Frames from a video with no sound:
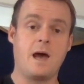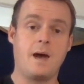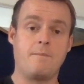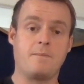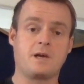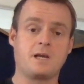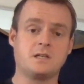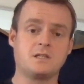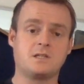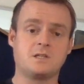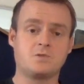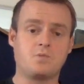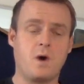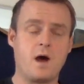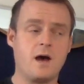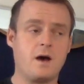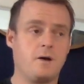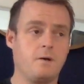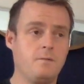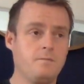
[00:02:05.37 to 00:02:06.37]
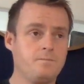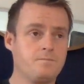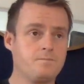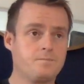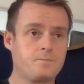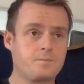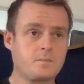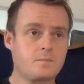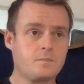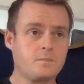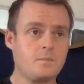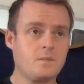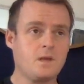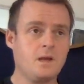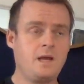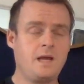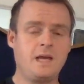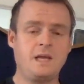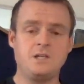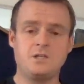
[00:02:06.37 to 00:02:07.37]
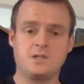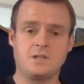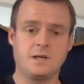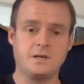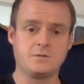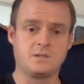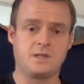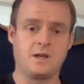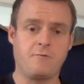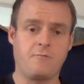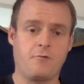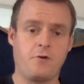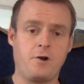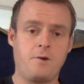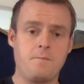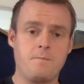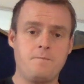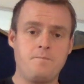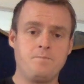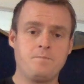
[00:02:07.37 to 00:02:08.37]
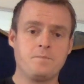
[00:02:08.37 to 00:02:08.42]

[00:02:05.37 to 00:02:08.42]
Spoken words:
Because as well, each deal's different.